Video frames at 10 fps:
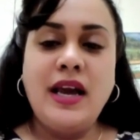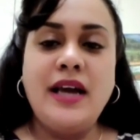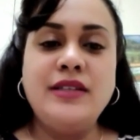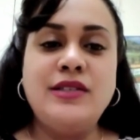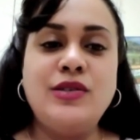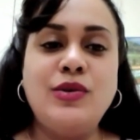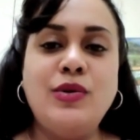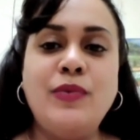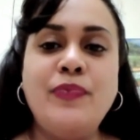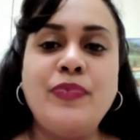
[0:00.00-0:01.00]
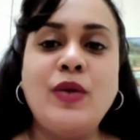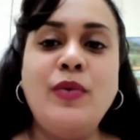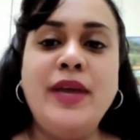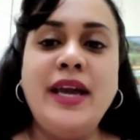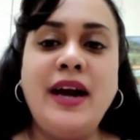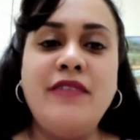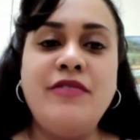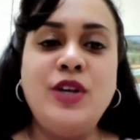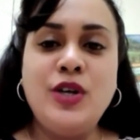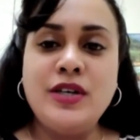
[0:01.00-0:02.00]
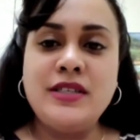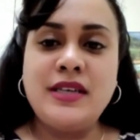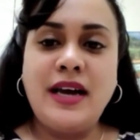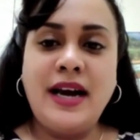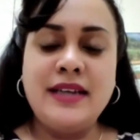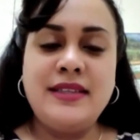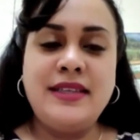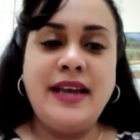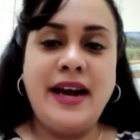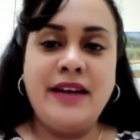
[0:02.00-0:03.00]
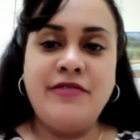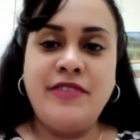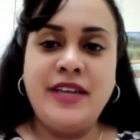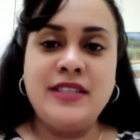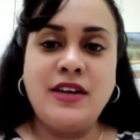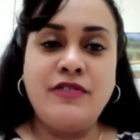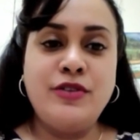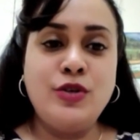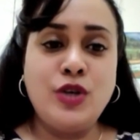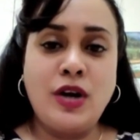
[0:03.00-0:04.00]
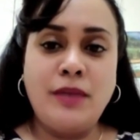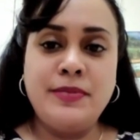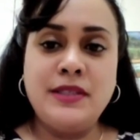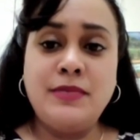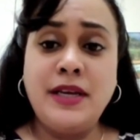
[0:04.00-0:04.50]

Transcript: And so we have looked at the advent of root crops,